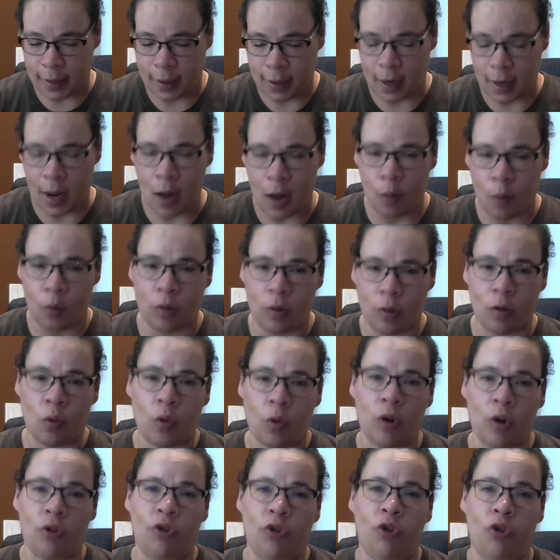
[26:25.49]
that I was
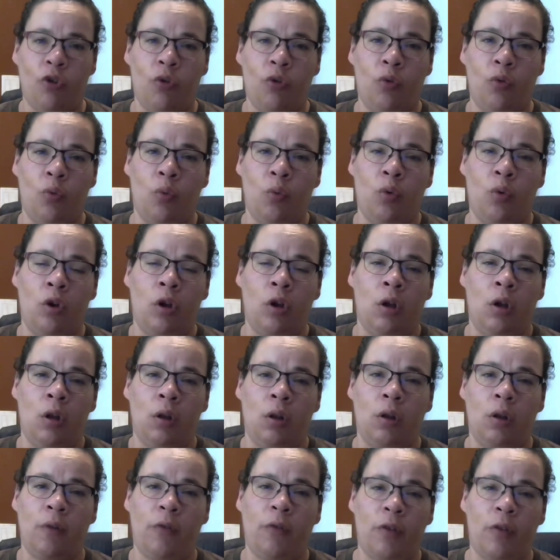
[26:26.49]
going to
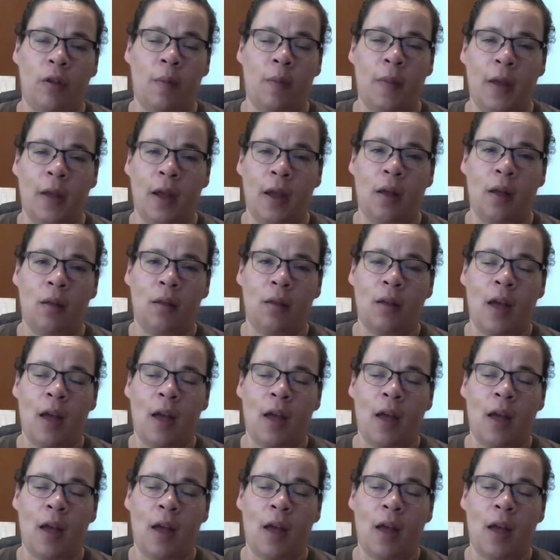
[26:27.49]
look for something else.